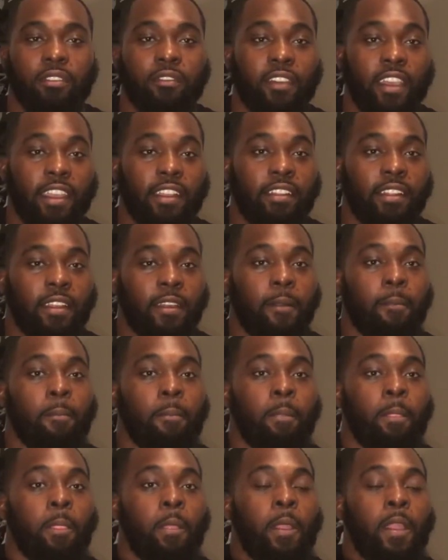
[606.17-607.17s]
the fact
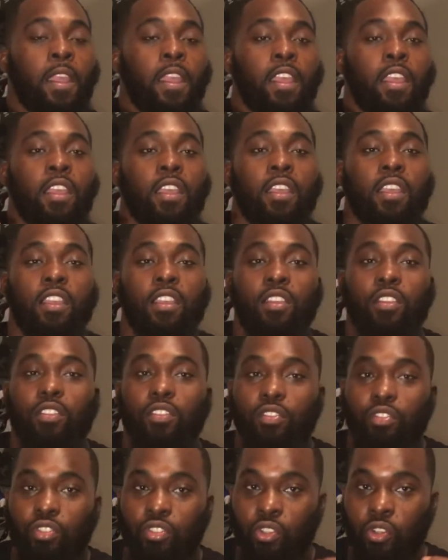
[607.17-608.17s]

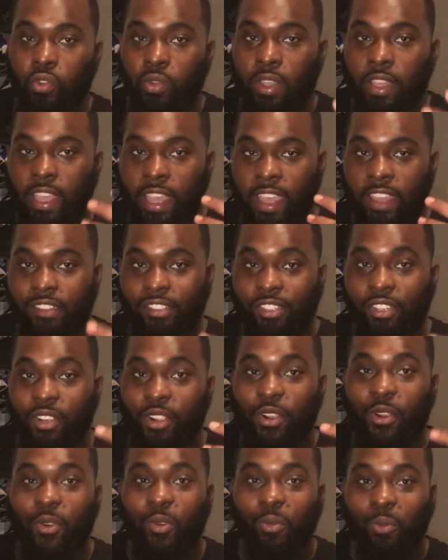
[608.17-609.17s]
that do it at your
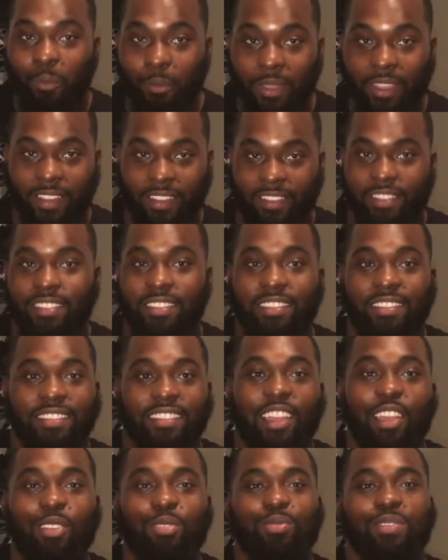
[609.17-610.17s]
own pace.
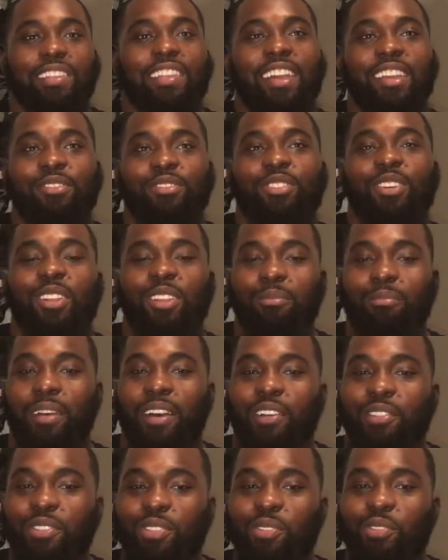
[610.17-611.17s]
That's what life's all
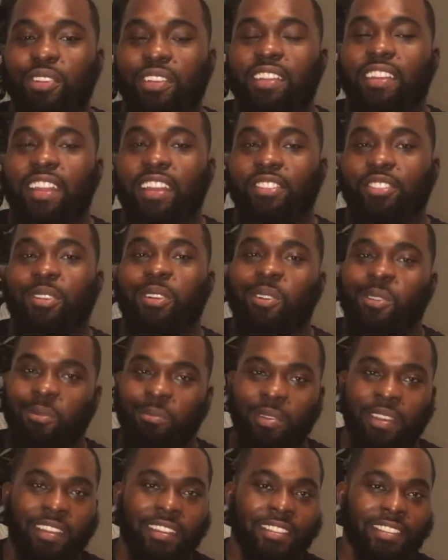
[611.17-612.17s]
about, doing it at your own
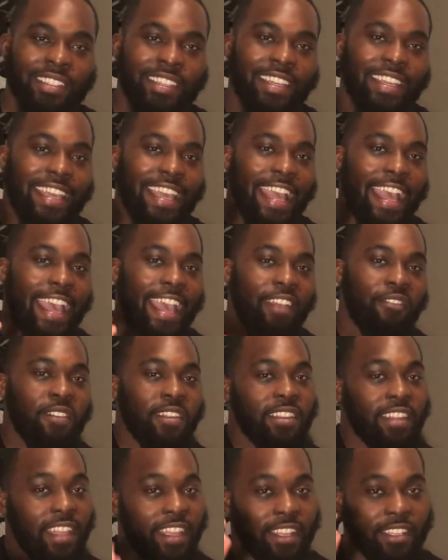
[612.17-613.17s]
pace.
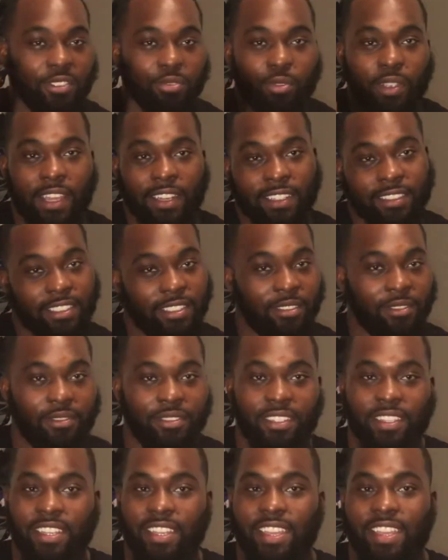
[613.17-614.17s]
Everything is relative.
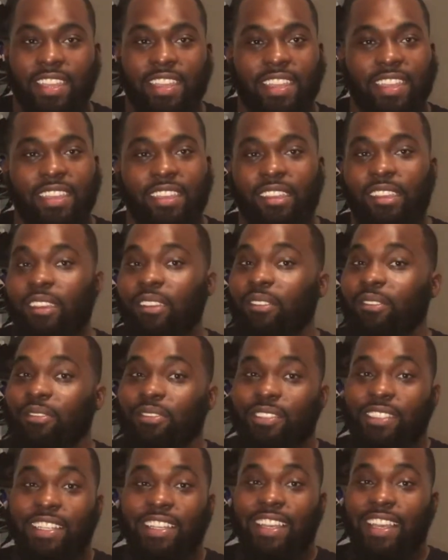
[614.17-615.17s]
If
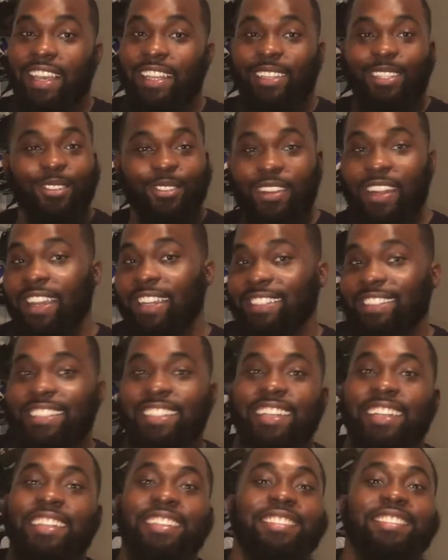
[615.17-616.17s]
we got The Rock
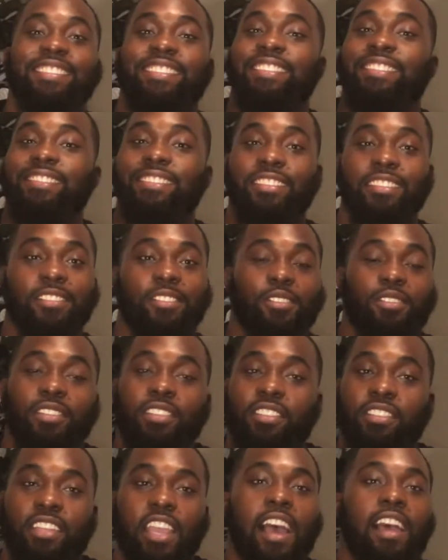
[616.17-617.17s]
Johnson to do
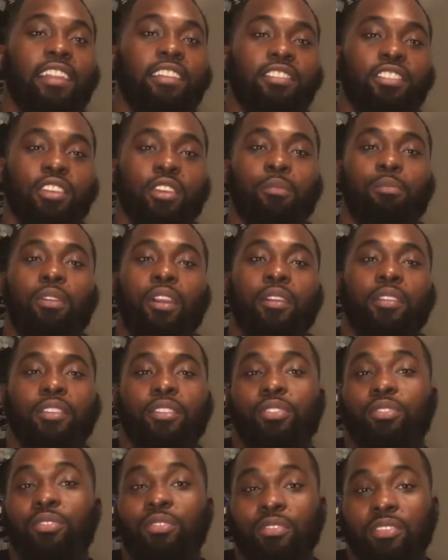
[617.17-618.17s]
this challenge, he could probably
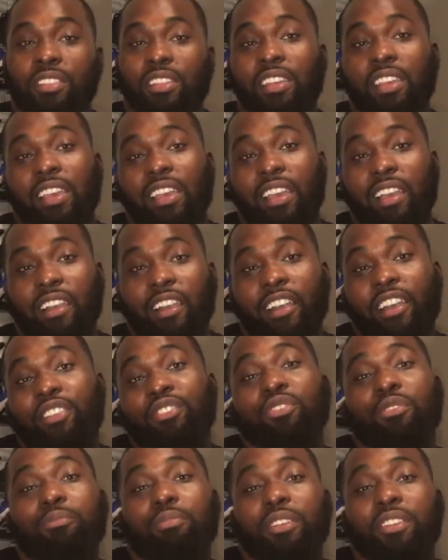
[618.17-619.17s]
do
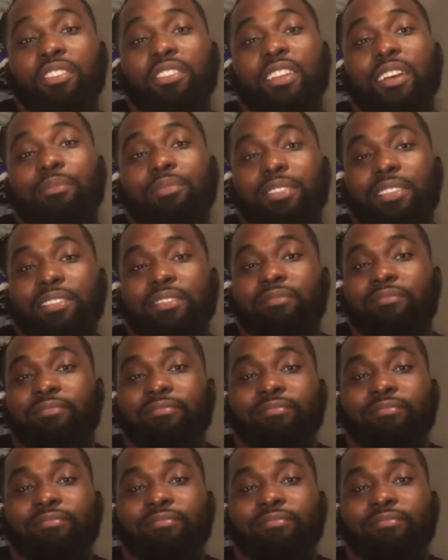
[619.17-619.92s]
100 push-ups in